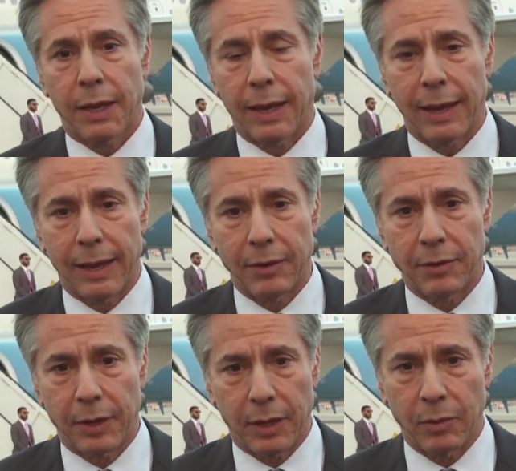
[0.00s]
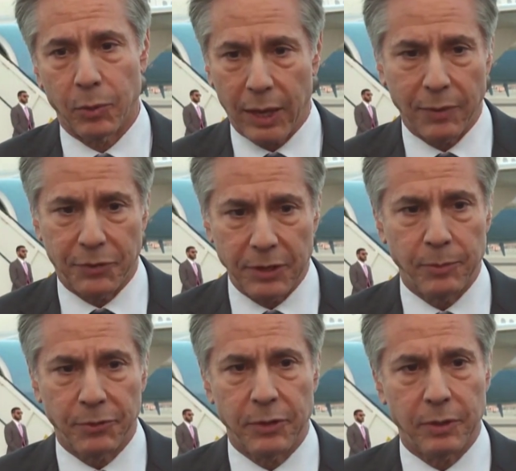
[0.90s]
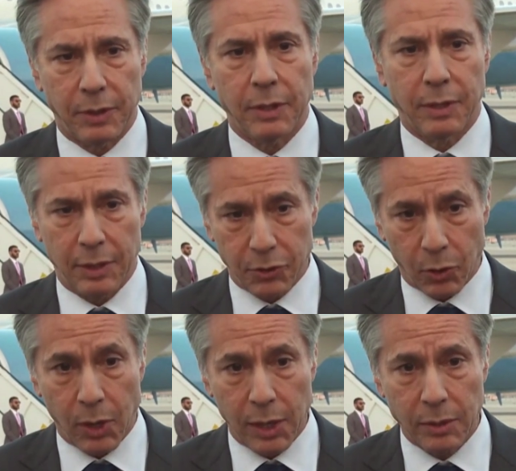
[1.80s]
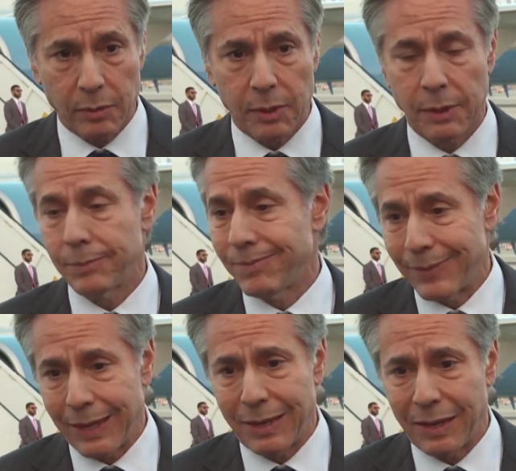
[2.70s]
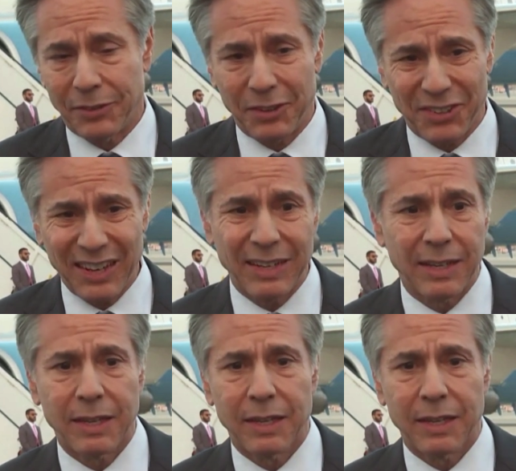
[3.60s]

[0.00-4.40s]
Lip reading: And we have teams in Doha. And as I said,